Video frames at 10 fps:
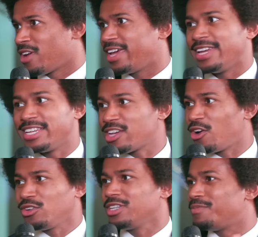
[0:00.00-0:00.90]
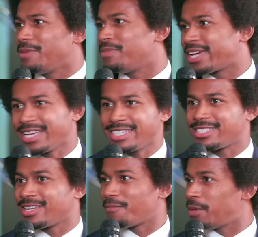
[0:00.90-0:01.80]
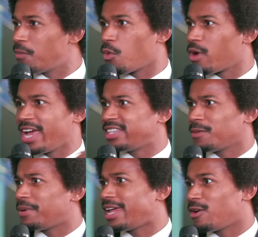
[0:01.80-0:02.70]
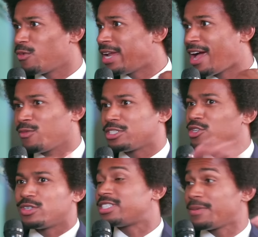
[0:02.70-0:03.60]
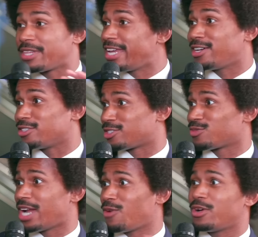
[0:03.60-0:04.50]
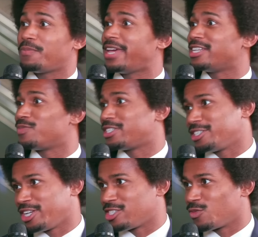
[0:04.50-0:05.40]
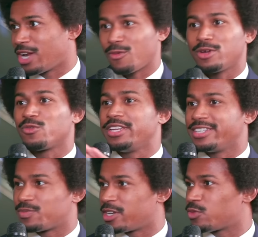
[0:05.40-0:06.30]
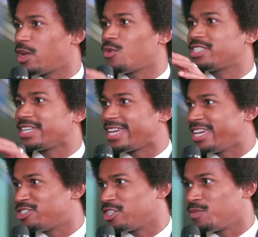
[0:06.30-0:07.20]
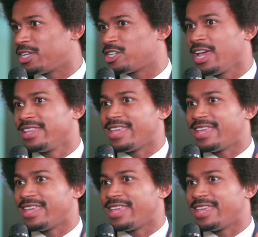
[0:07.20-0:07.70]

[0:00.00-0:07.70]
Right. Same. And it's only been because people were at the plow when I was doing something else, when I wasn't paying as much attention, when I wasn't reading as much, when I wasn't engaged as much,